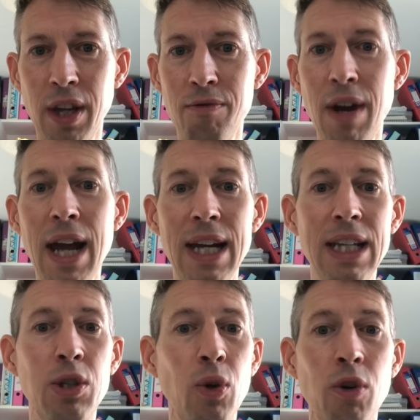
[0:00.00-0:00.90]
they
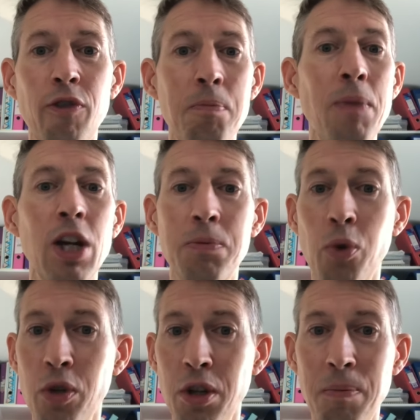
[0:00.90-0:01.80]
rarely talk for much
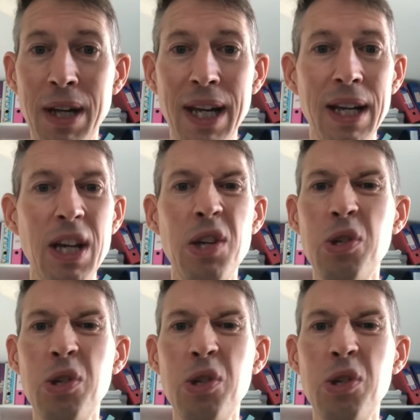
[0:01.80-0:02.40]
more than a minute.